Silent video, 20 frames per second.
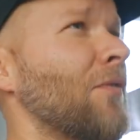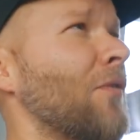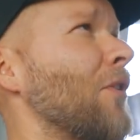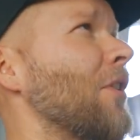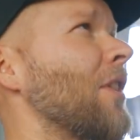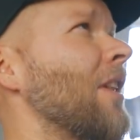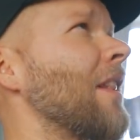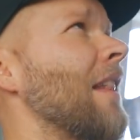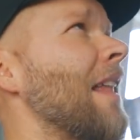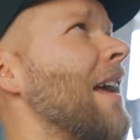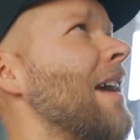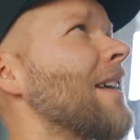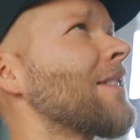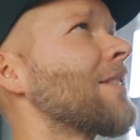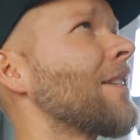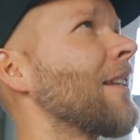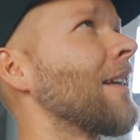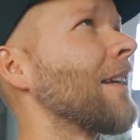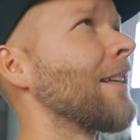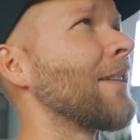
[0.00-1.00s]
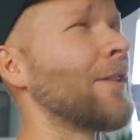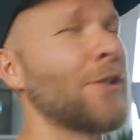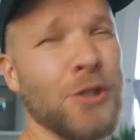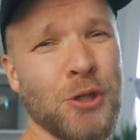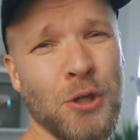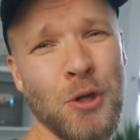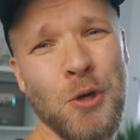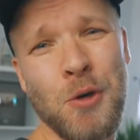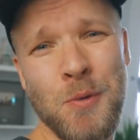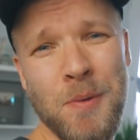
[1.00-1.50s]
for the last like
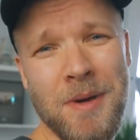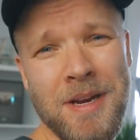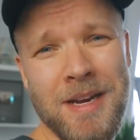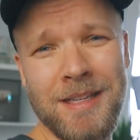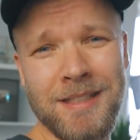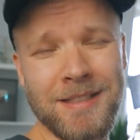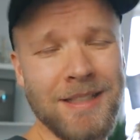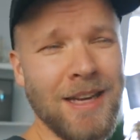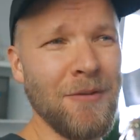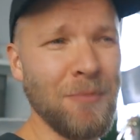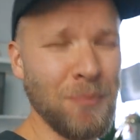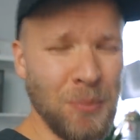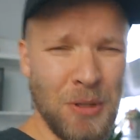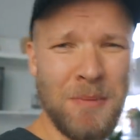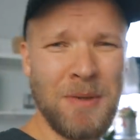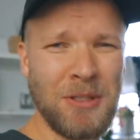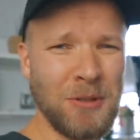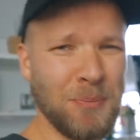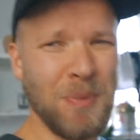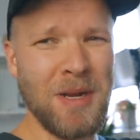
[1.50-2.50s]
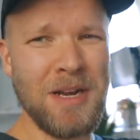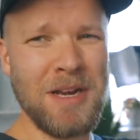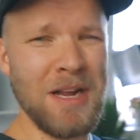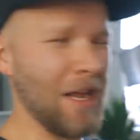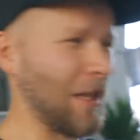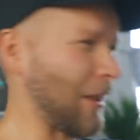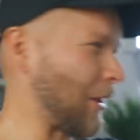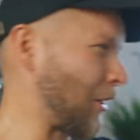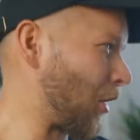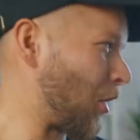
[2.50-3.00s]
two weeks, I've pretty much been
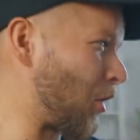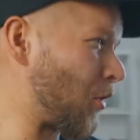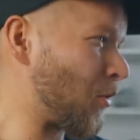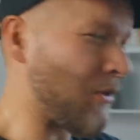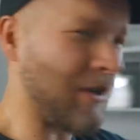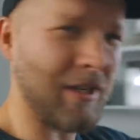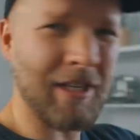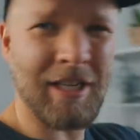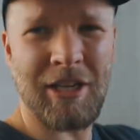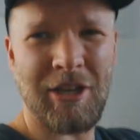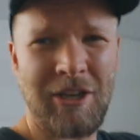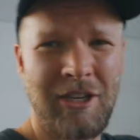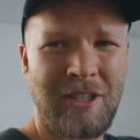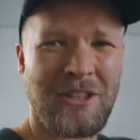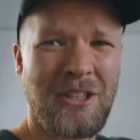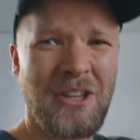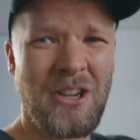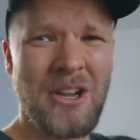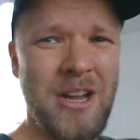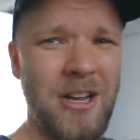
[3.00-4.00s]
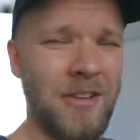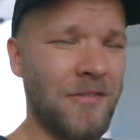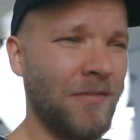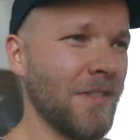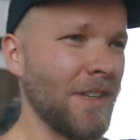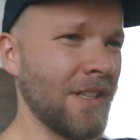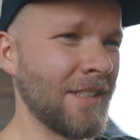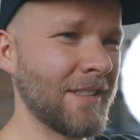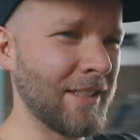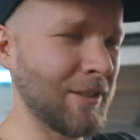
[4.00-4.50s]
alone here at the
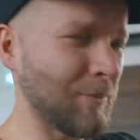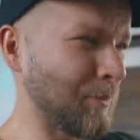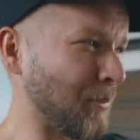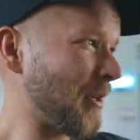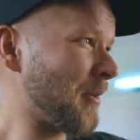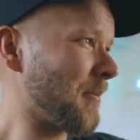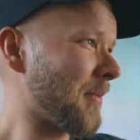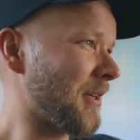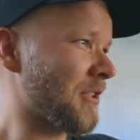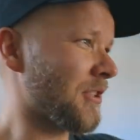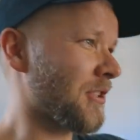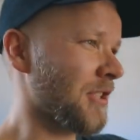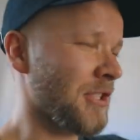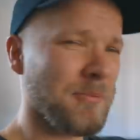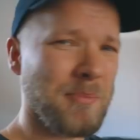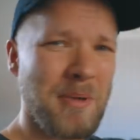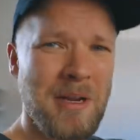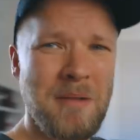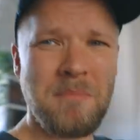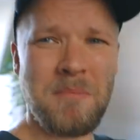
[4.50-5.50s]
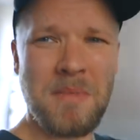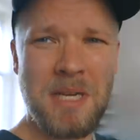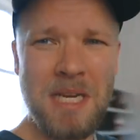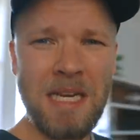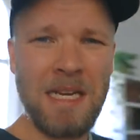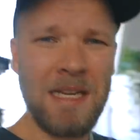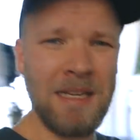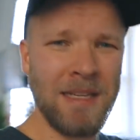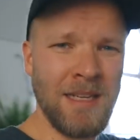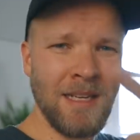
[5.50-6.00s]
office. It's pretty much just been
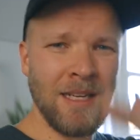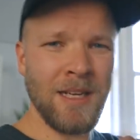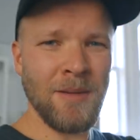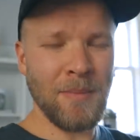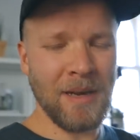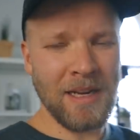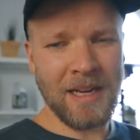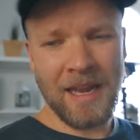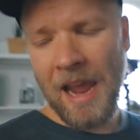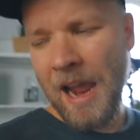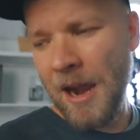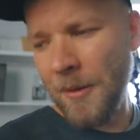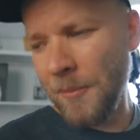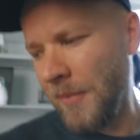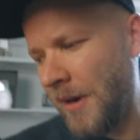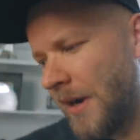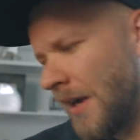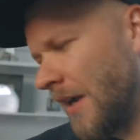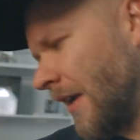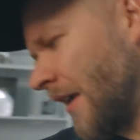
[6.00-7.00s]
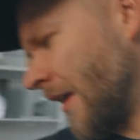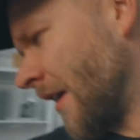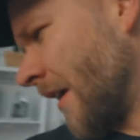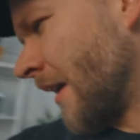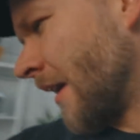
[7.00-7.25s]
me, my camera,